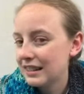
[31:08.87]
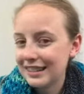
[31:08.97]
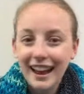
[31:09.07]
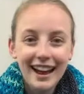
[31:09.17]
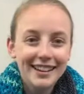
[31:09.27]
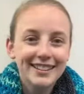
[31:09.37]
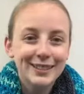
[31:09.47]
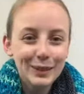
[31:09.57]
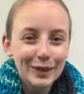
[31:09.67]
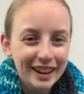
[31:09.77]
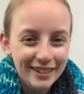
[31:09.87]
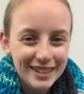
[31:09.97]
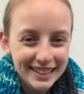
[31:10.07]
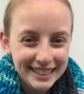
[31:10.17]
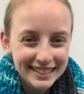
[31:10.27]
yeah, so what I
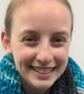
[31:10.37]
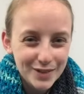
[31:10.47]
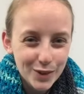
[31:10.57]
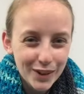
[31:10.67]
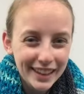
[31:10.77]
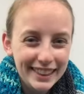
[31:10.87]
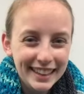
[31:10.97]
always like to leave you with